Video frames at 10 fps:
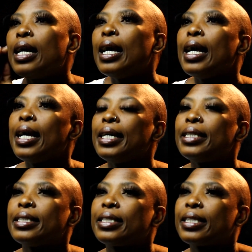
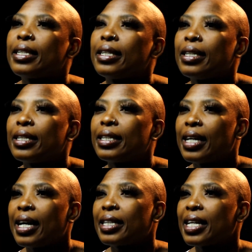And
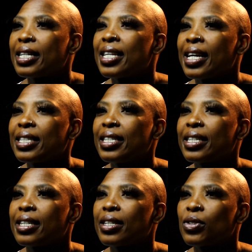yeah, it gets hectic